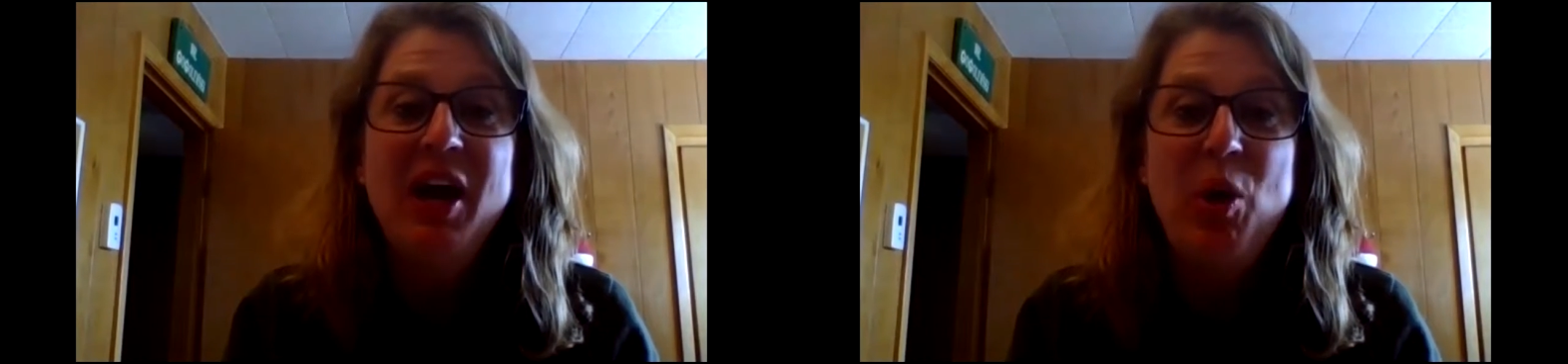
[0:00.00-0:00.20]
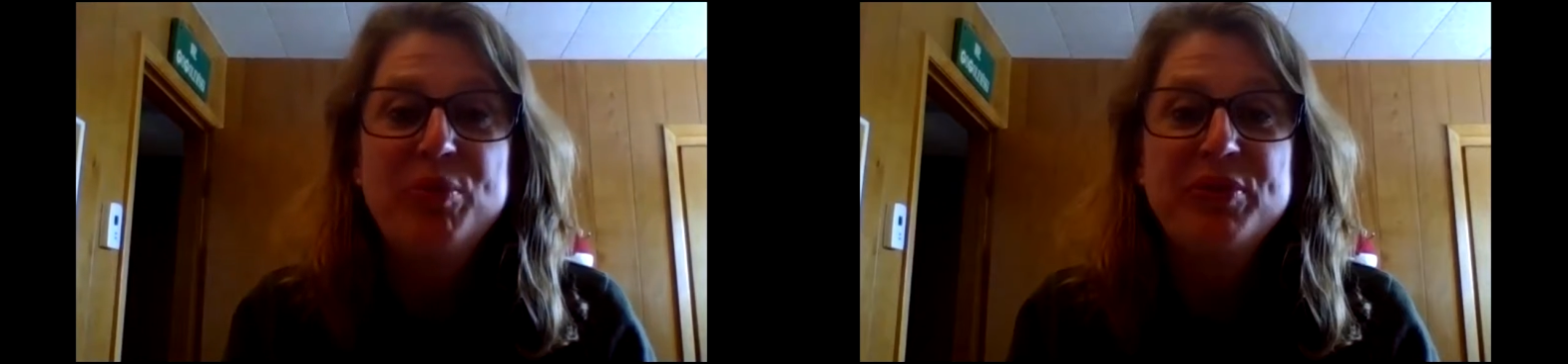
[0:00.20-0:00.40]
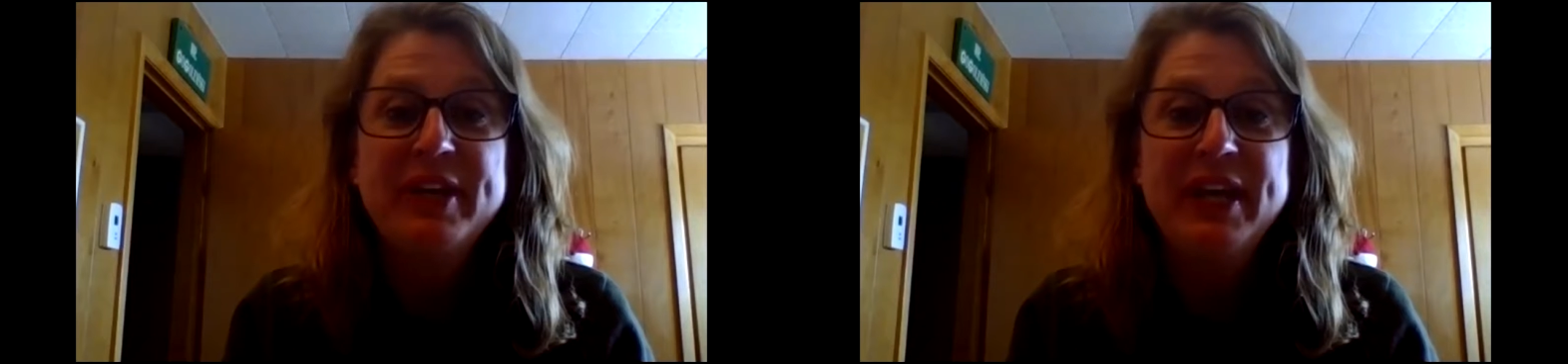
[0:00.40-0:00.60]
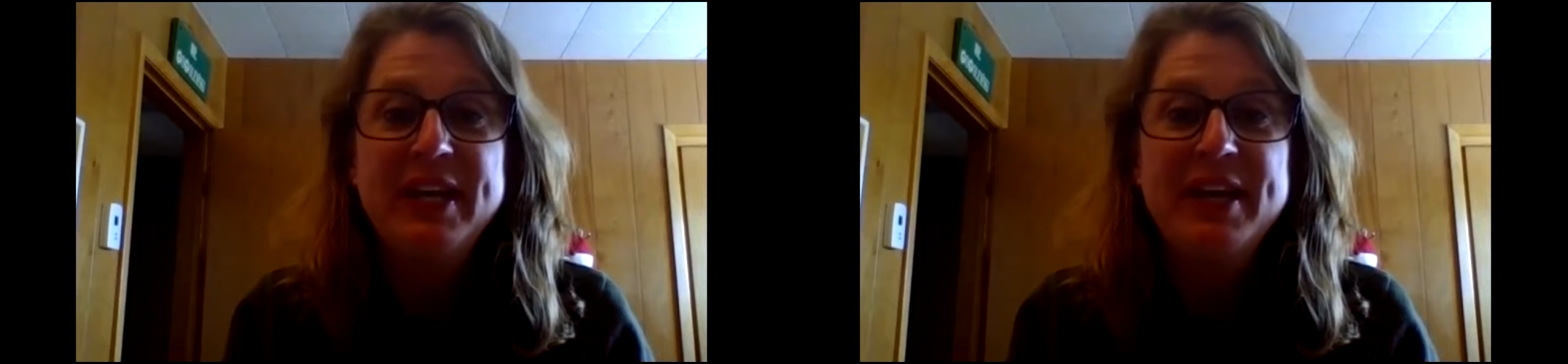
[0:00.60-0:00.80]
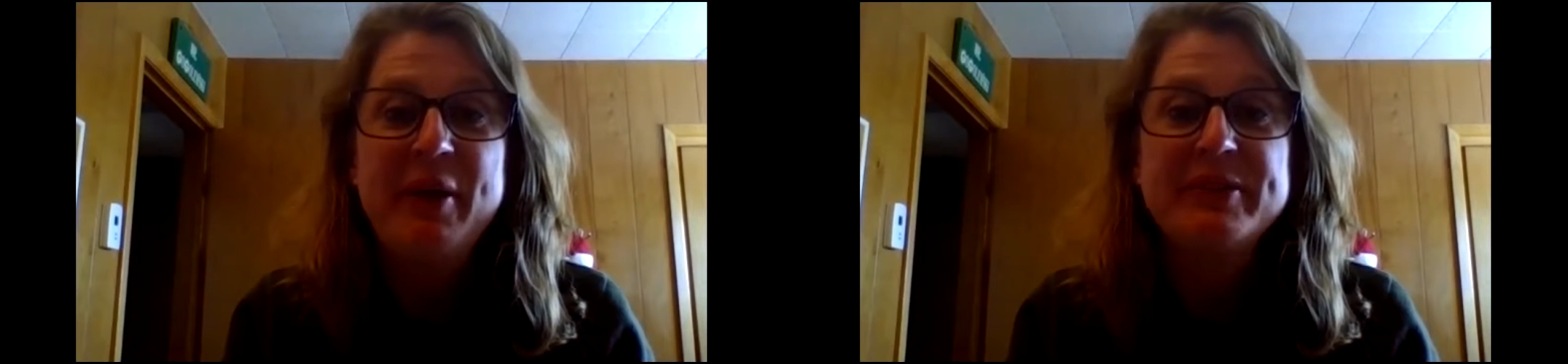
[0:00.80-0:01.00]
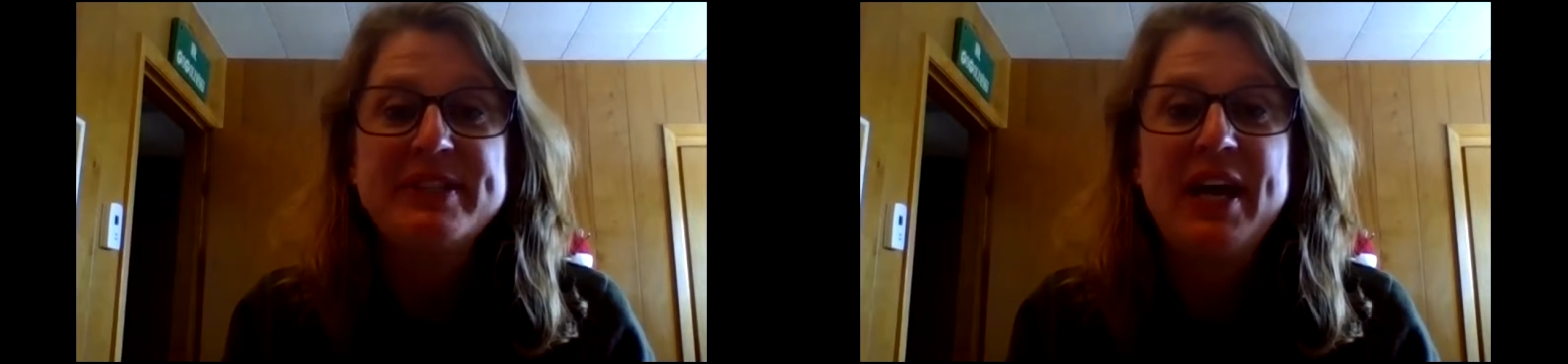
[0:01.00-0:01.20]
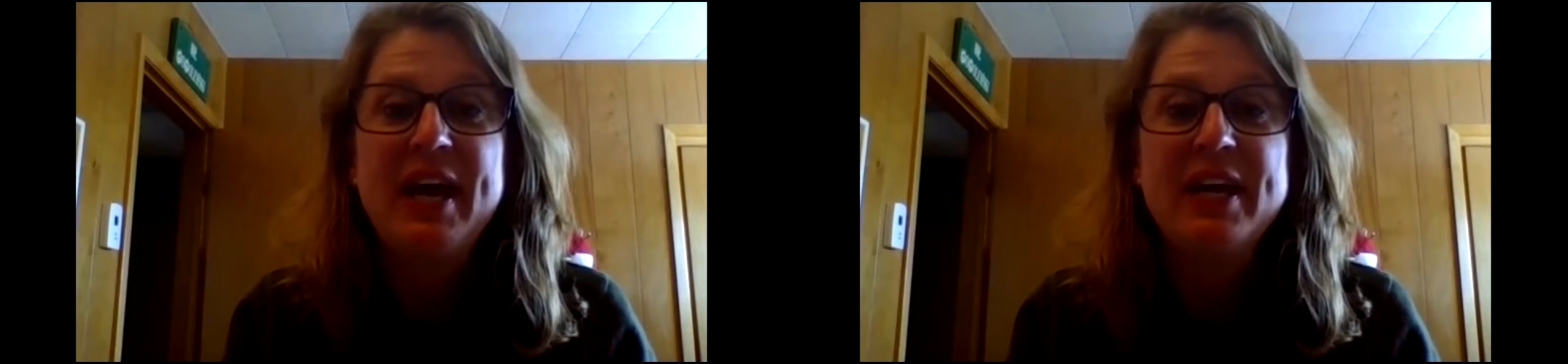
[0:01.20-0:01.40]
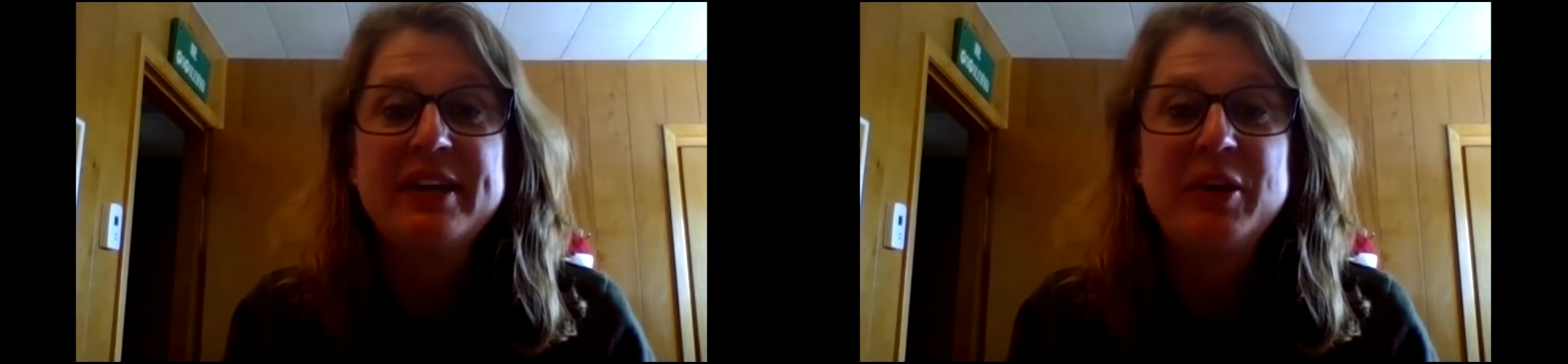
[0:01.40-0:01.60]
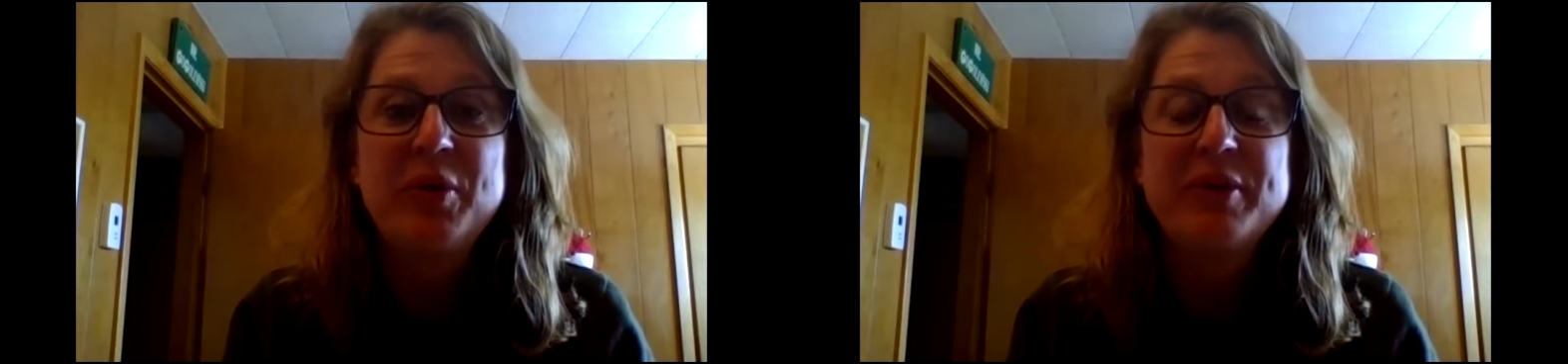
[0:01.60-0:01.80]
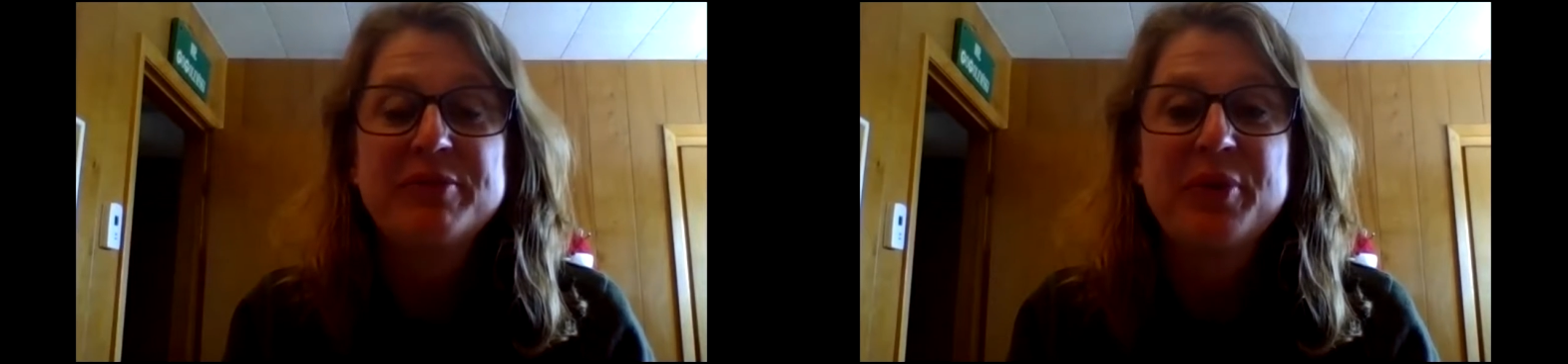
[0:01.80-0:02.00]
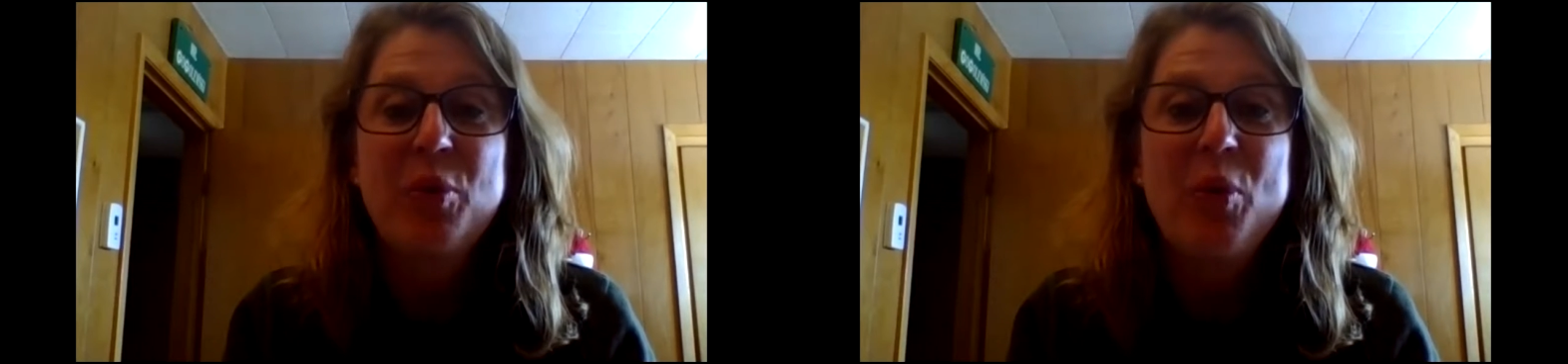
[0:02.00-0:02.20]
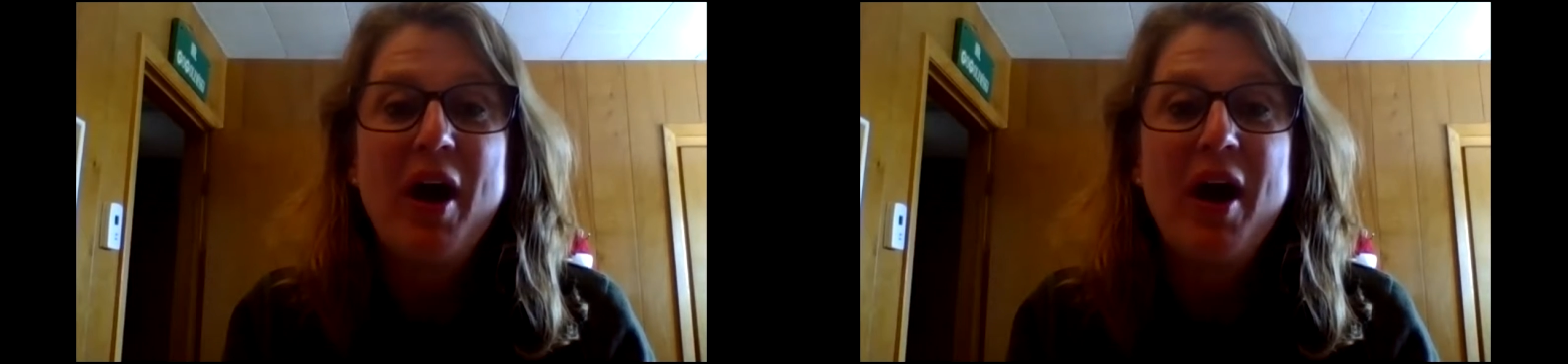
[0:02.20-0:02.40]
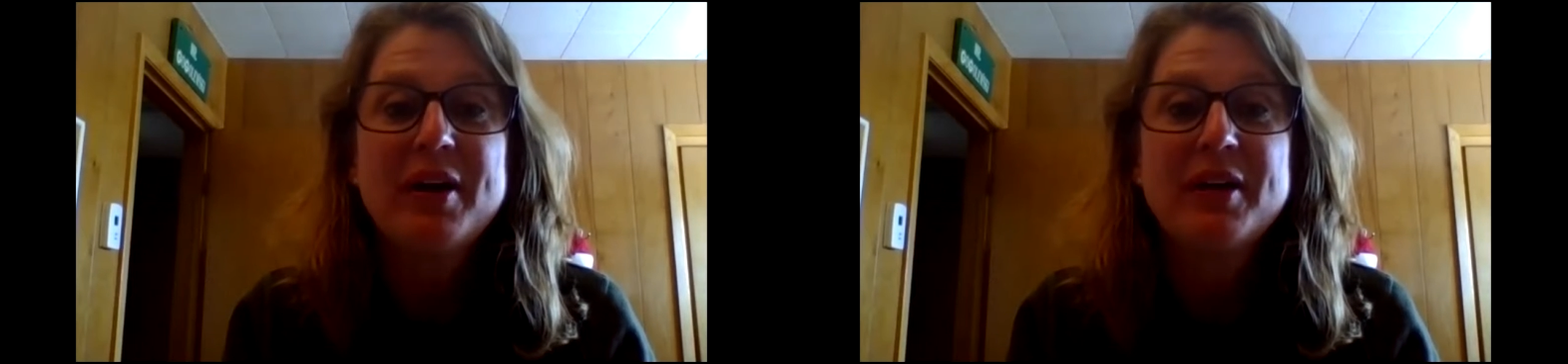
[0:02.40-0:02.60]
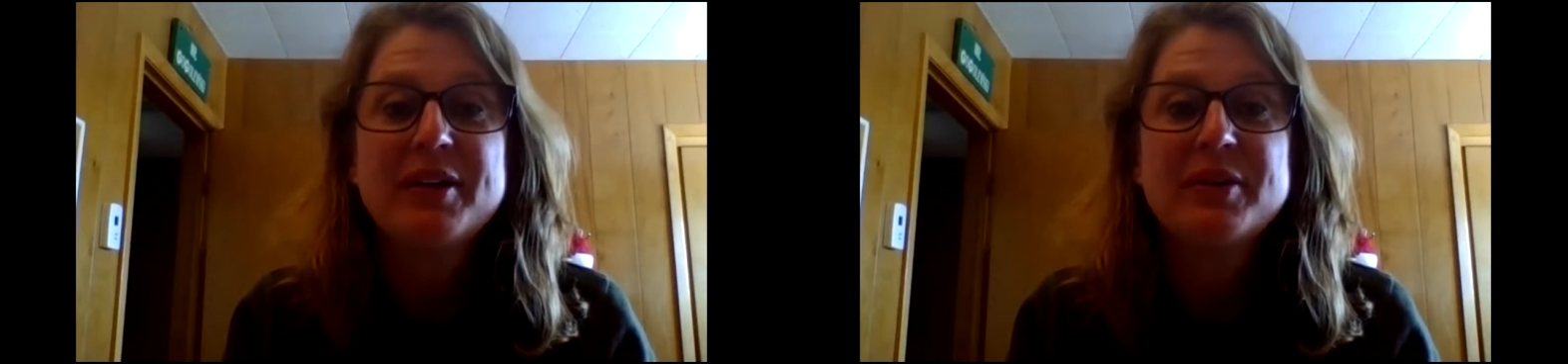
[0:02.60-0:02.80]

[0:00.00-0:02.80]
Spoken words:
hopefully getting outside and going for a walk